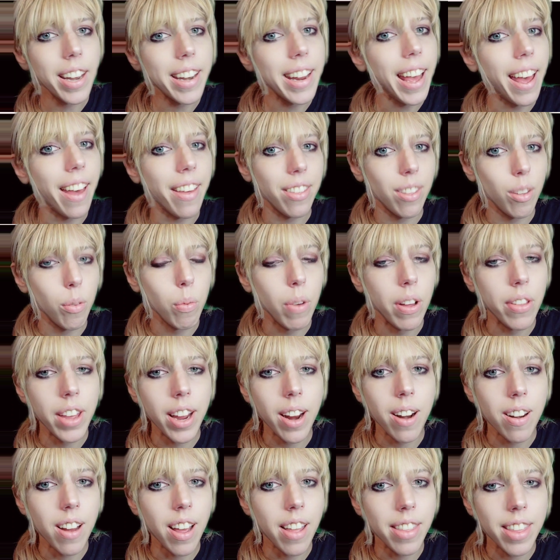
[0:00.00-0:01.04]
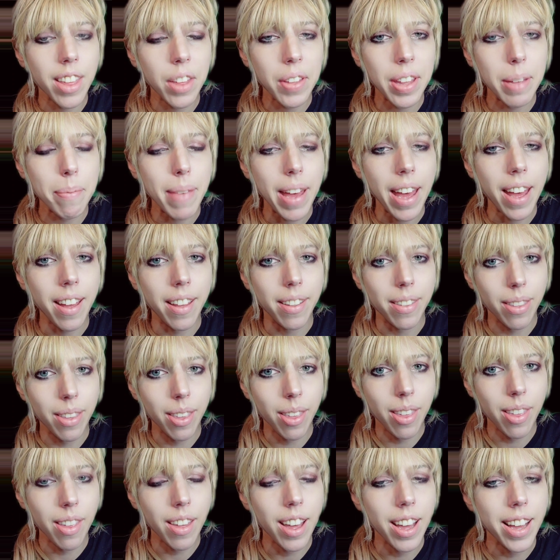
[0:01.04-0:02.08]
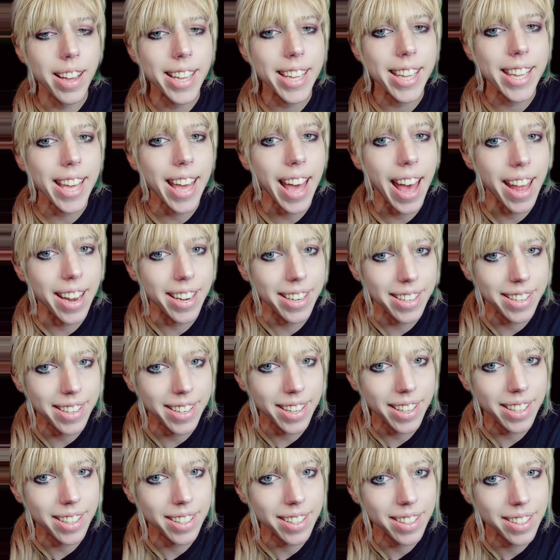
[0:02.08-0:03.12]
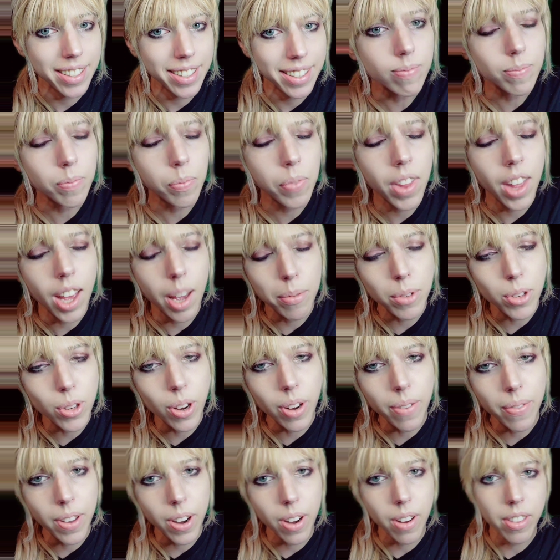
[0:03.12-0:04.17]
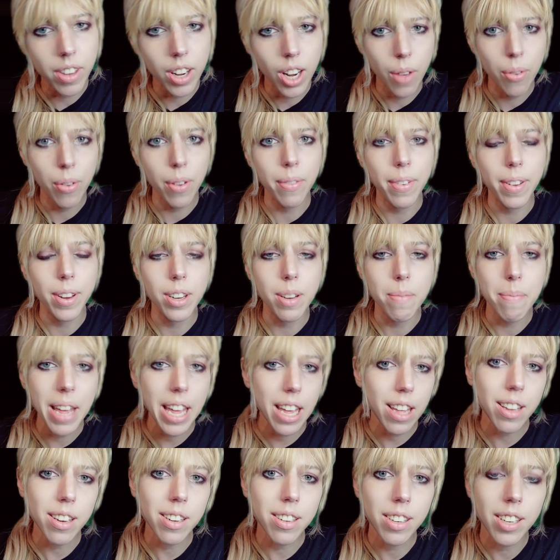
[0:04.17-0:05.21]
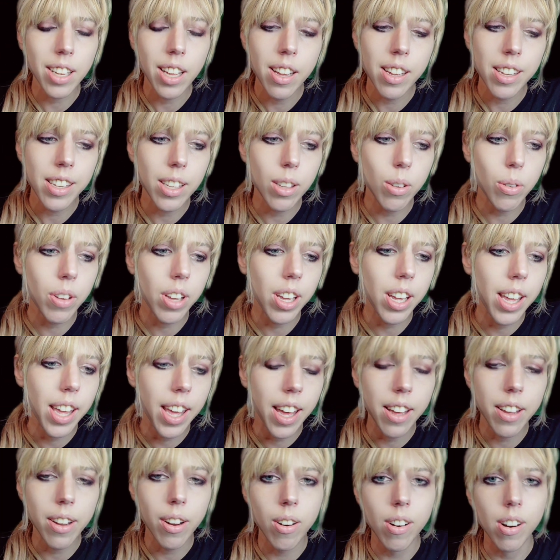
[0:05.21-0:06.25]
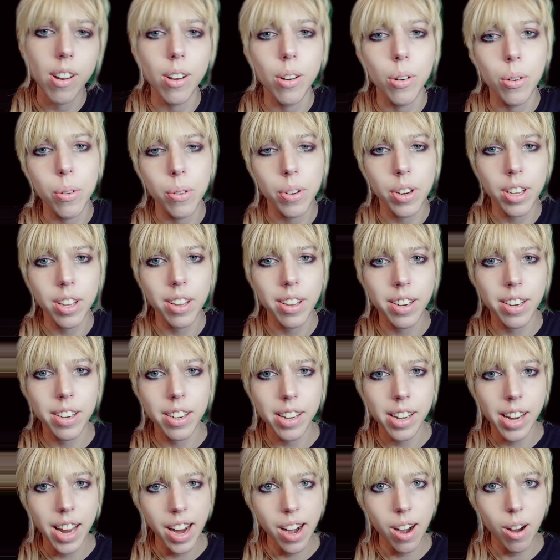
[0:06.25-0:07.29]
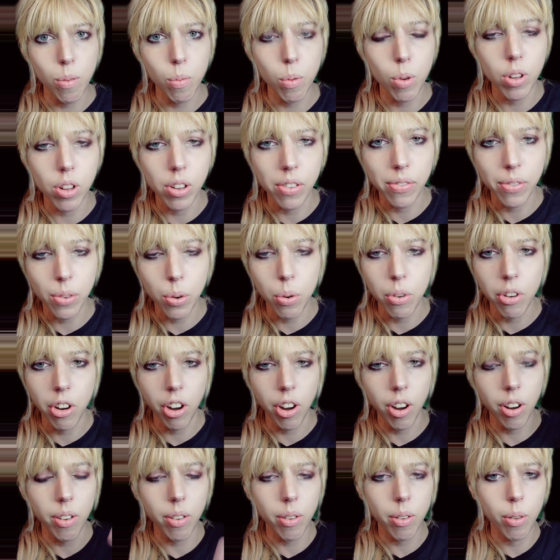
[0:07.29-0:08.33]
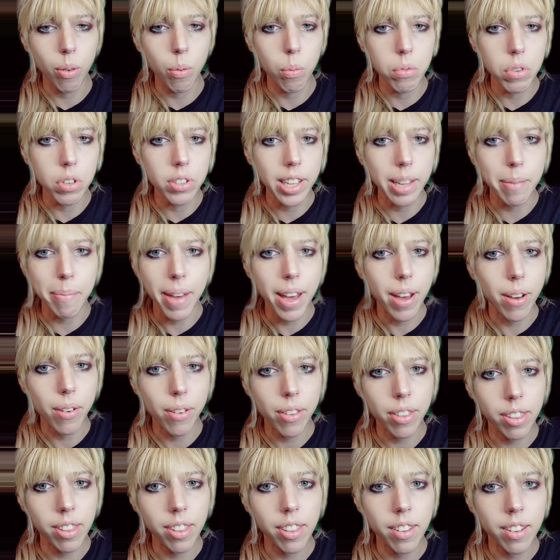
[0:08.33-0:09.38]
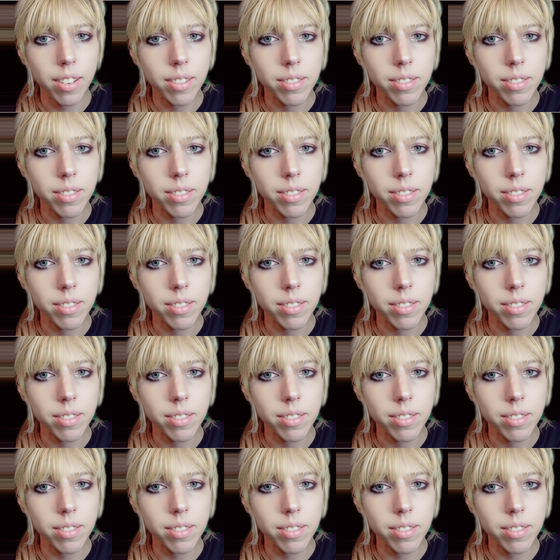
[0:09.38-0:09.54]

And yes, while they are not selling pets yet, I'm sure if there's enough of a demand, you can get your own dire wolf or woolly mouse.